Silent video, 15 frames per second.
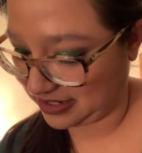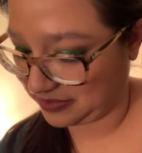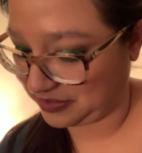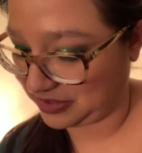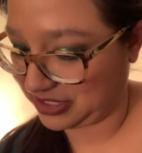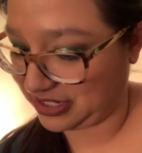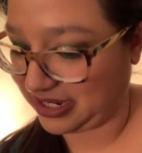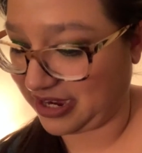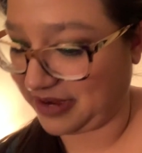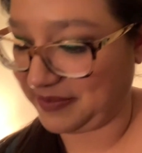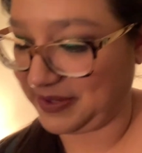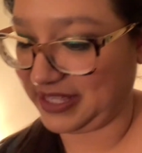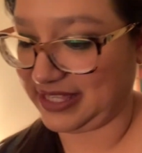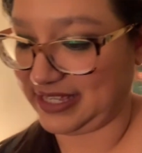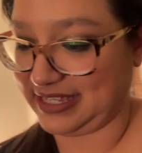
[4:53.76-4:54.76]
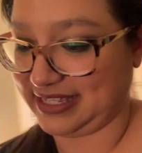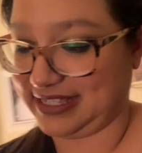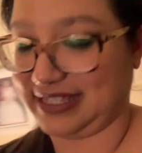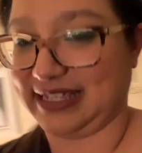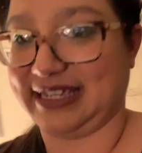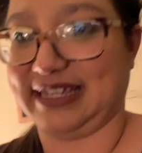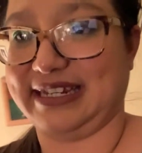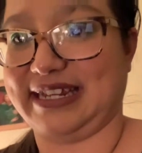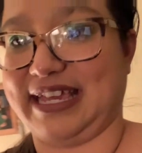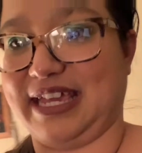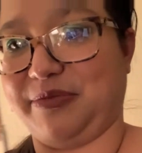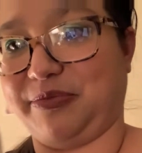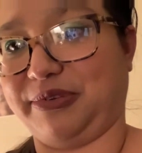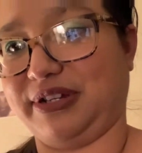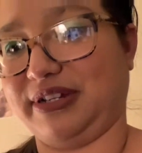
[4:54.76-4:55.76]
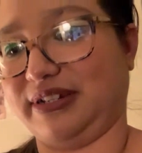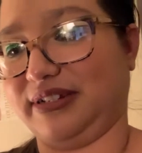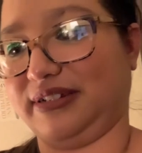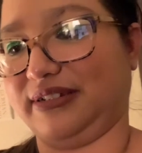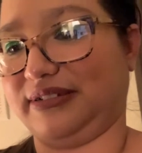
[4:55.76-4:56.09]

She got me this, an apron.